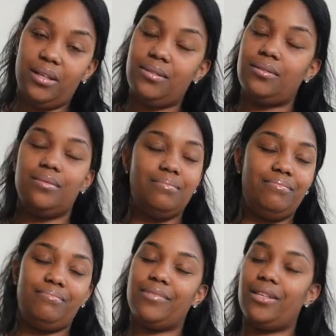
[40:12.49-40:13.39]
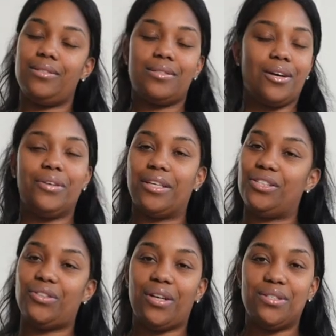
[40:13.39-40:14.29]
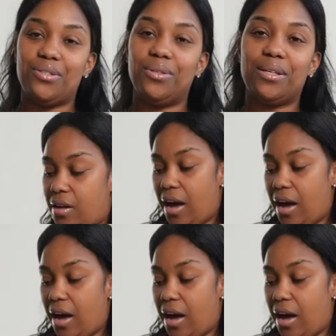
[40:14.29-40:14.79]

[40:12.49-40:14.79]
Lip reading: Let's just go and get straight into it.